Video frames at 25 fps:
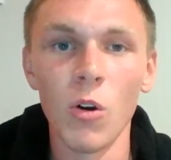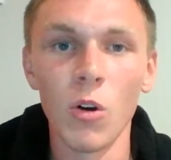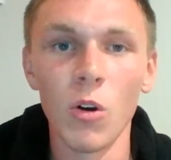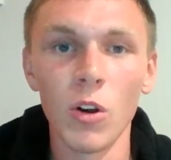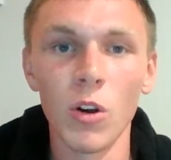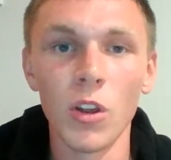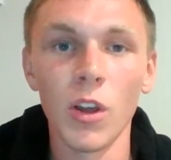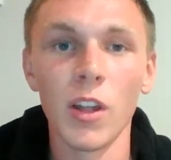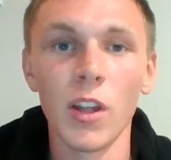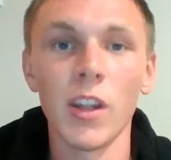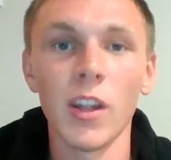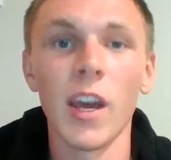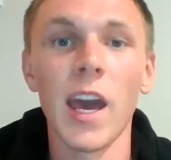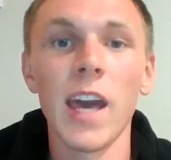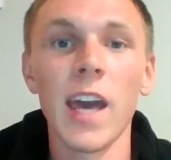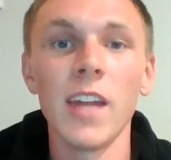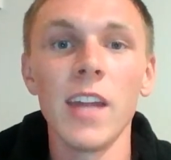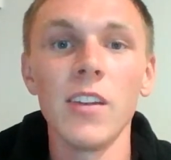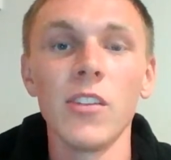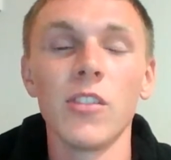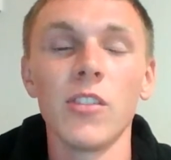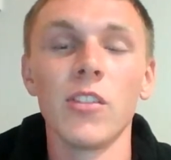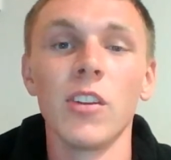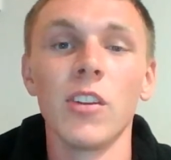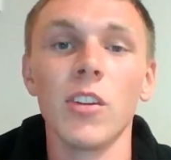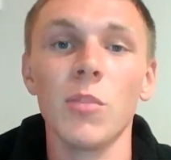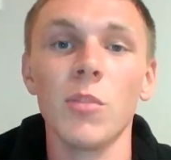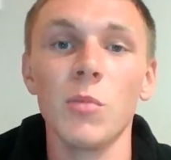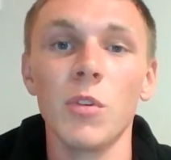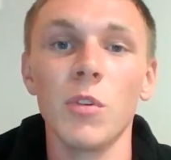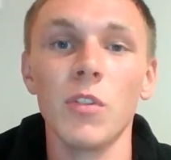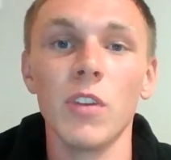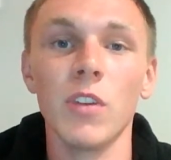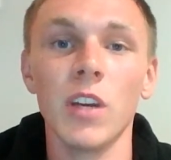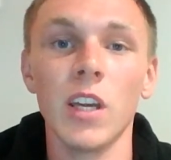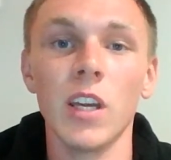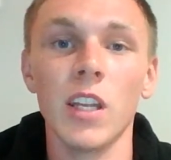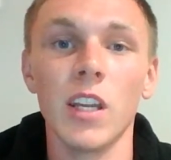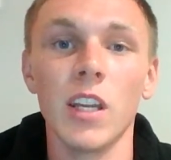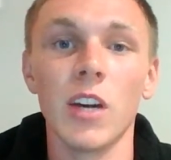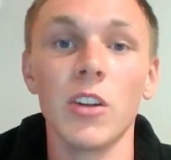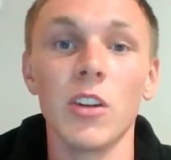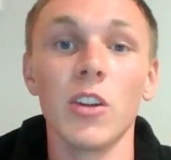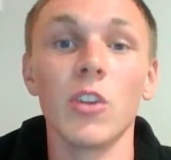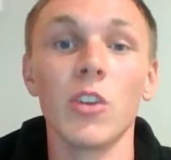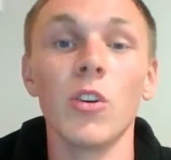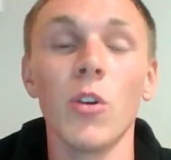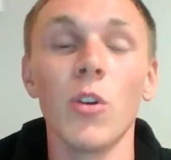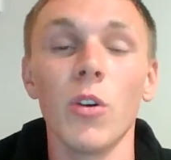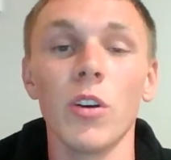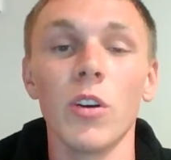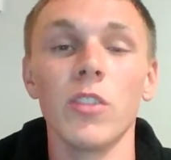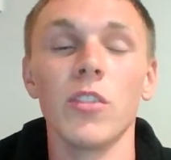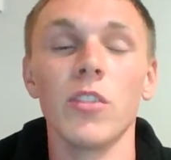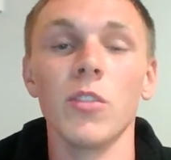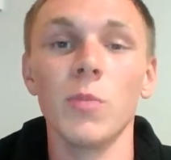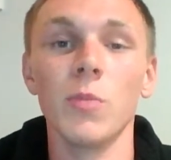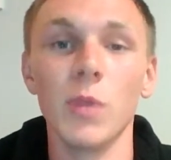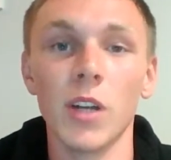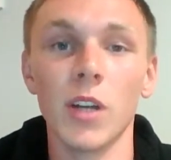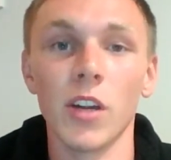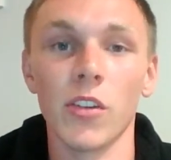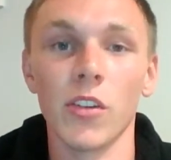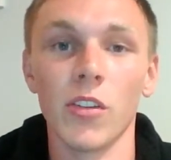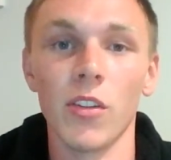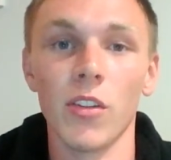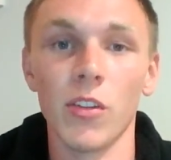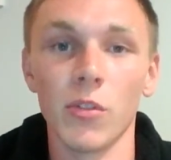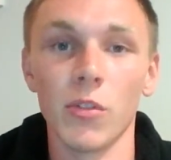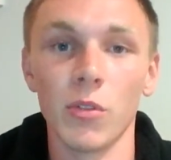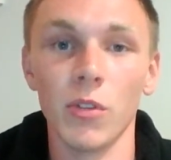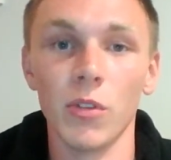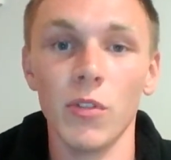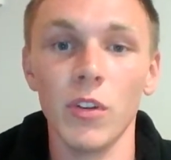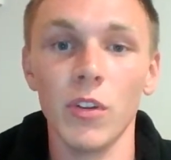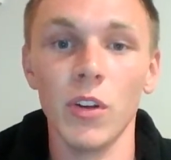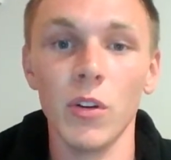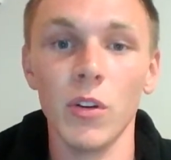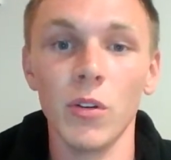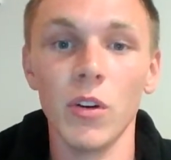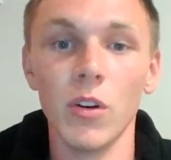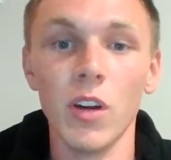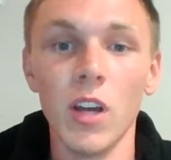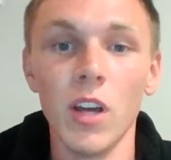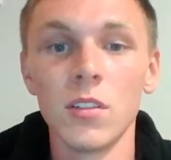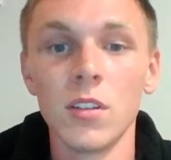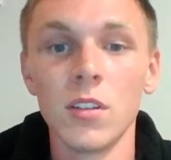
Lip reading: or you hadn't seen the movie and now you're going to because of this review.